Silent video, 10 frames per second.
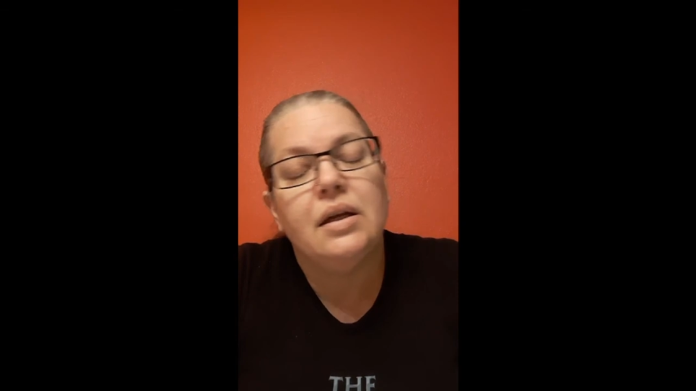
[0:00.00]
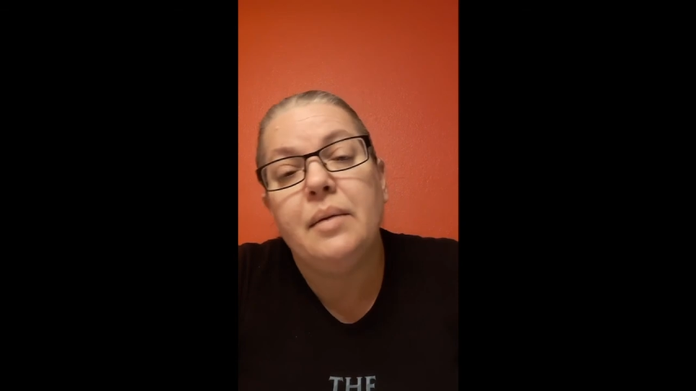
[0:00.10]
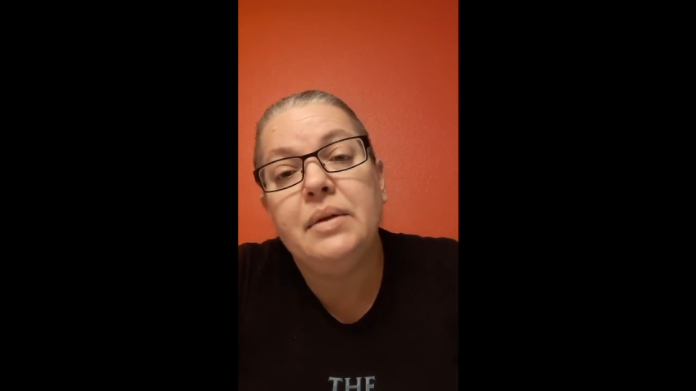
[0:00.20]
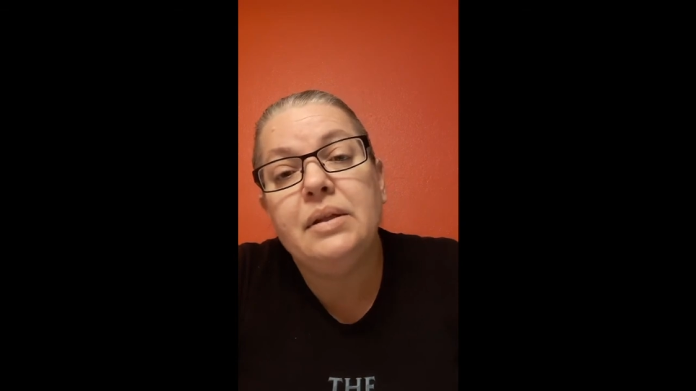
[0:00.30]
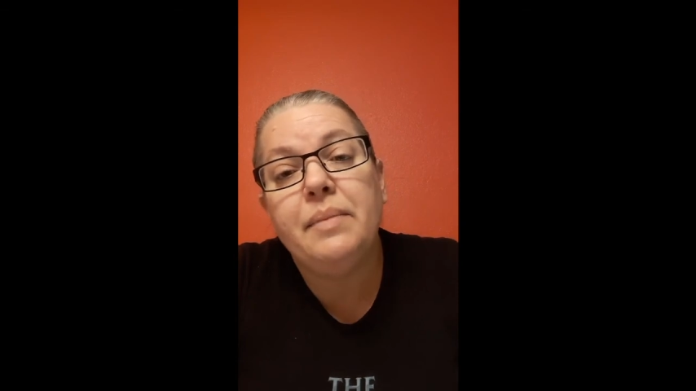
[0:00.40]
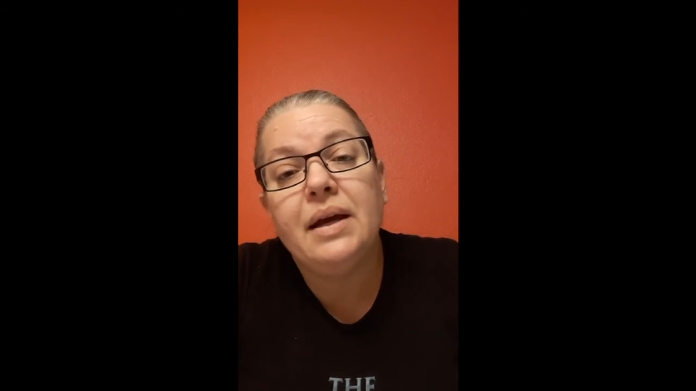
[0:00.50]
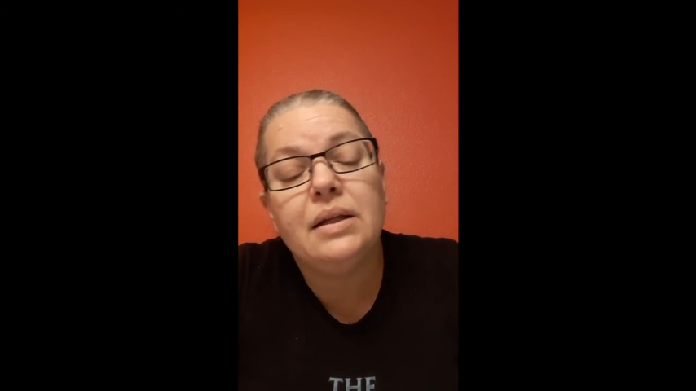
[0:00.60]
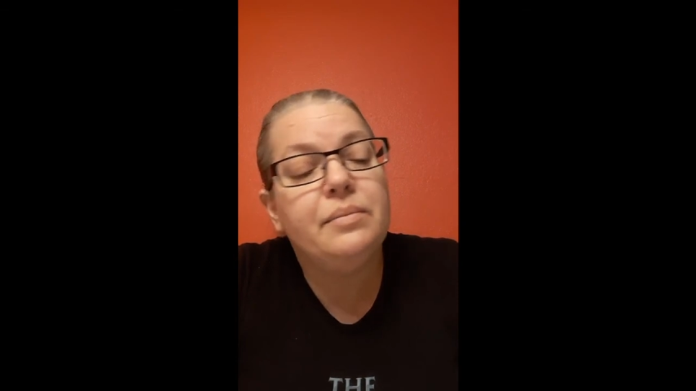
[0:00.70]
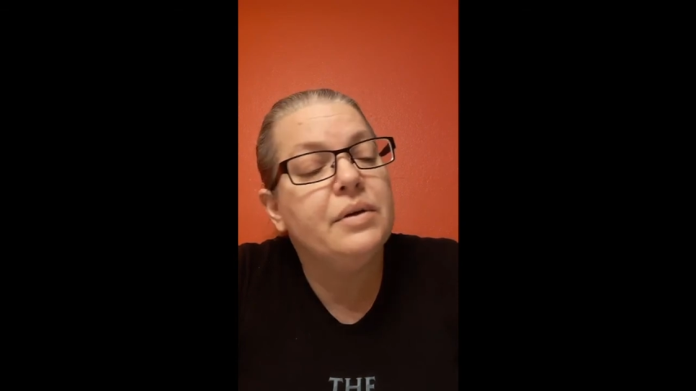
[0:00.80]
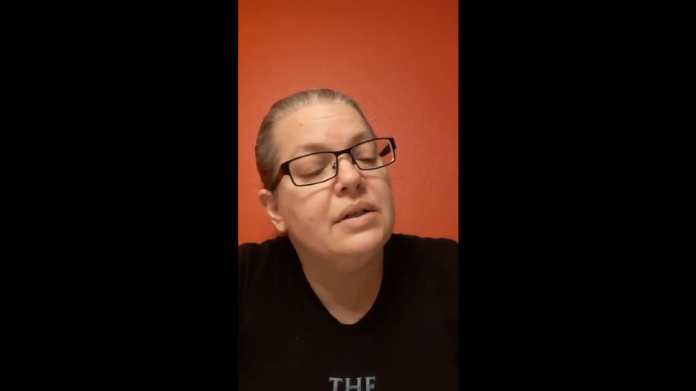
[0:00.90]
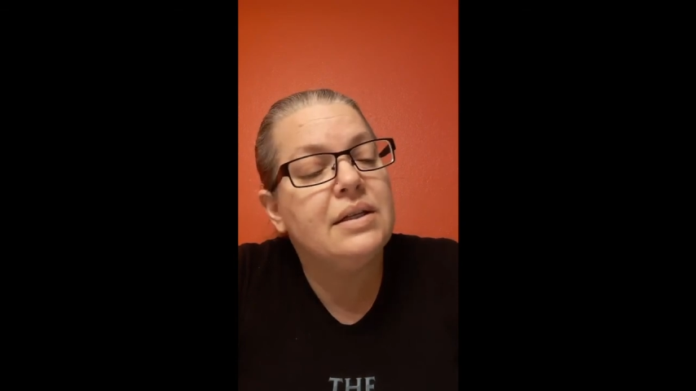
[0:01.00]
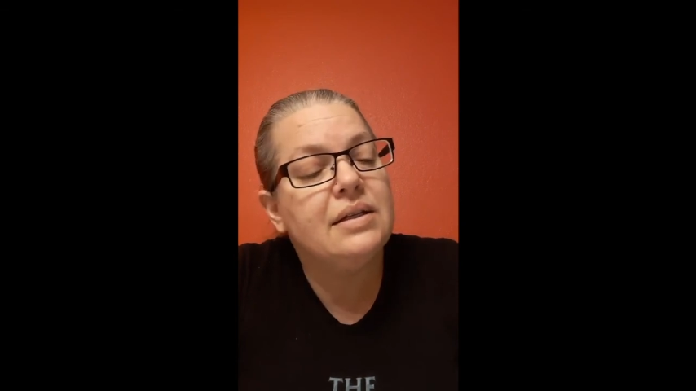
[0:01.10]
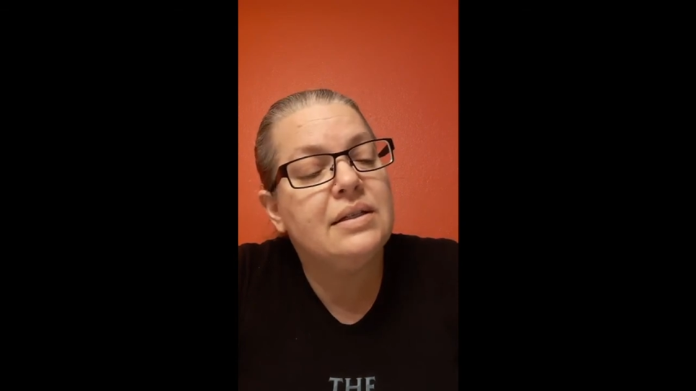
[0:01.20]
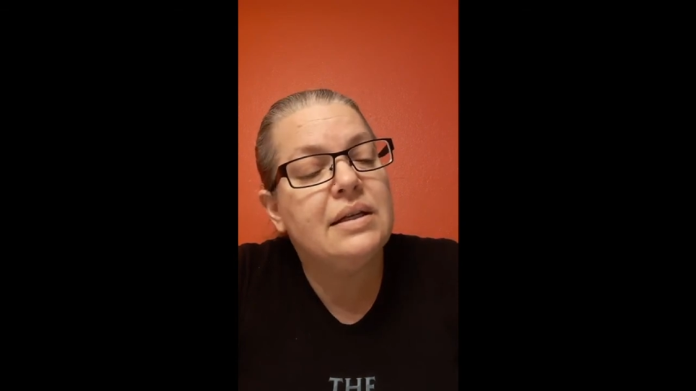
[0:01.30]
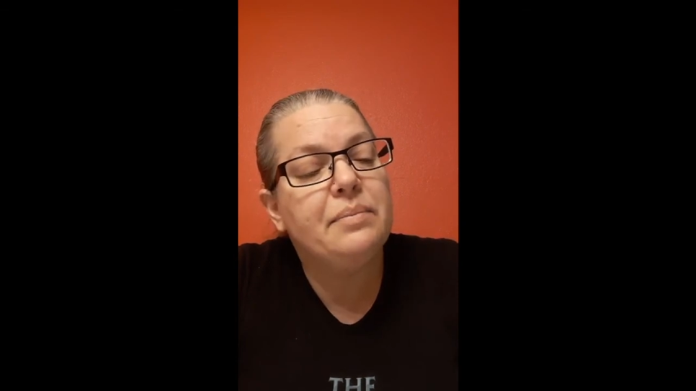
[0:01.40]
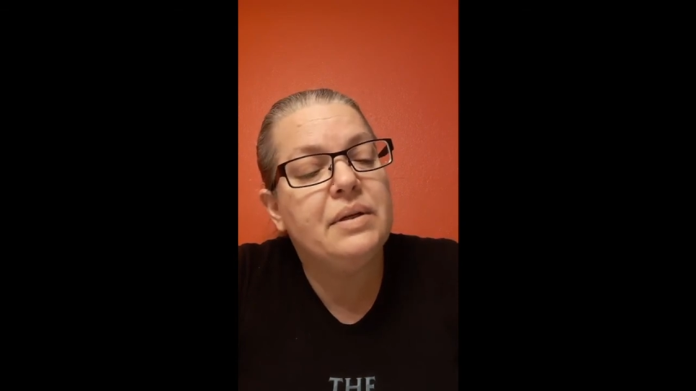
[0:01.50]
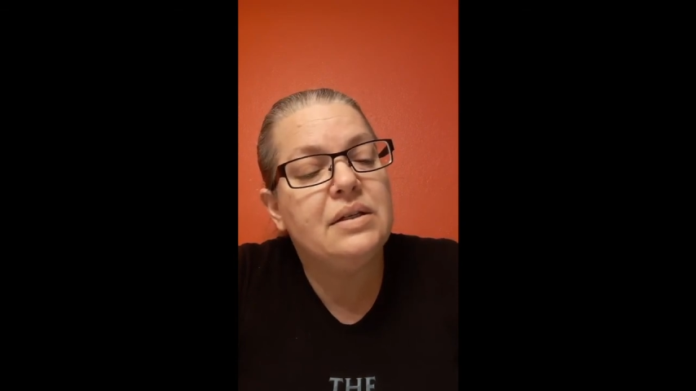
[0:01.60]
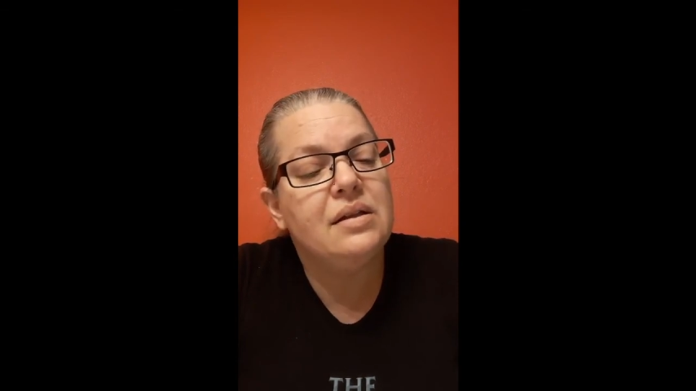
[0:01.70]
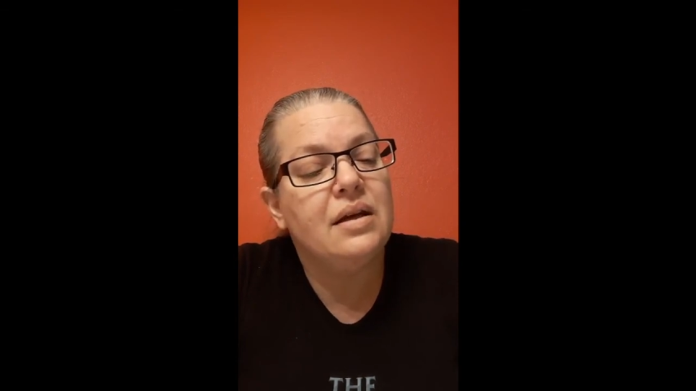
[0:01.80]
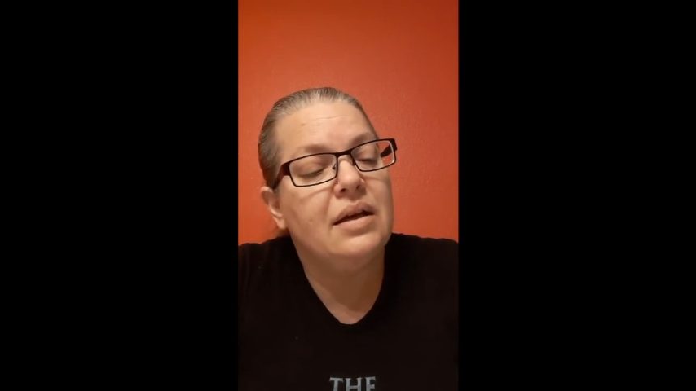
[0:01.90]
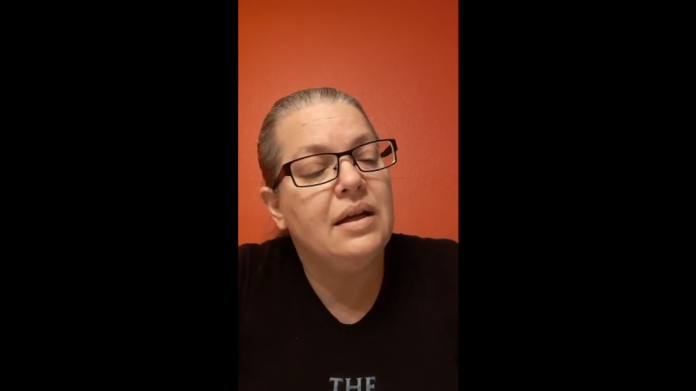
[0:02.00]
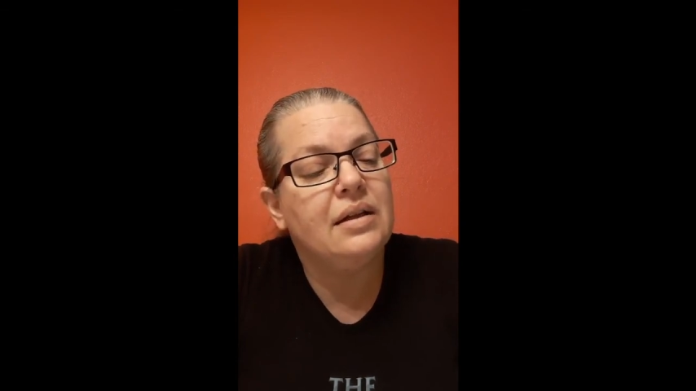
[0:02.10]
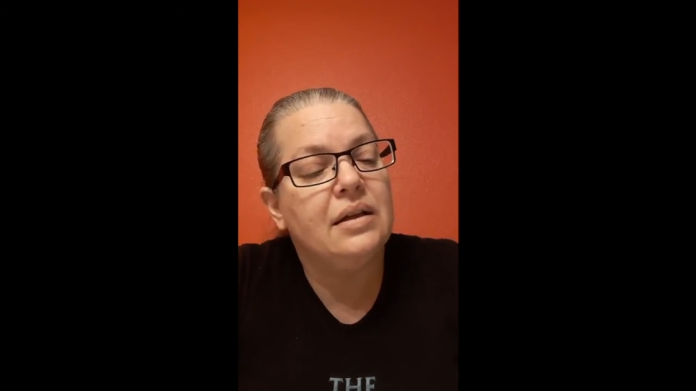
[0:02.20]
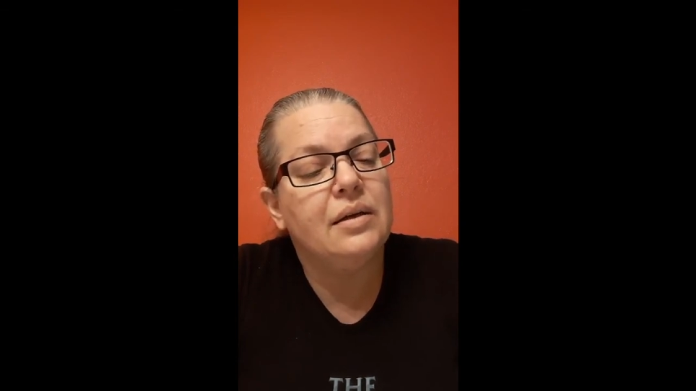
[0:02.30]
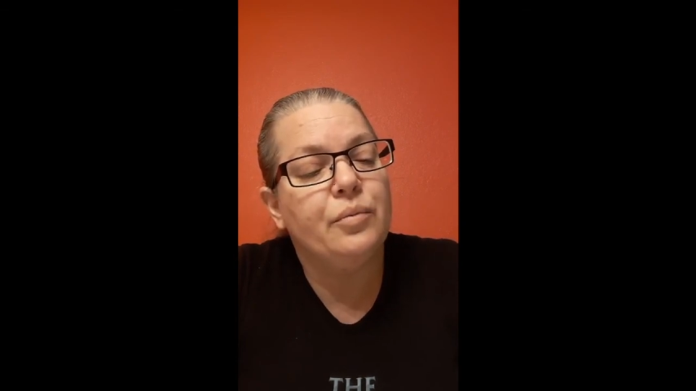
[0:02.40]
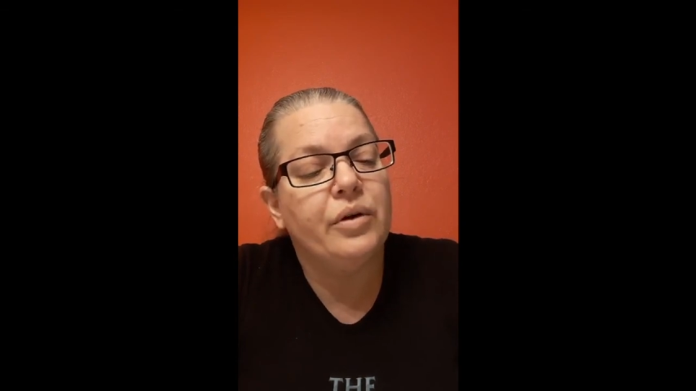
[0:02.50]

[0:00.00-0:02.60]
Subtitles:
I mean, the back of the book says, "Step into the honey club,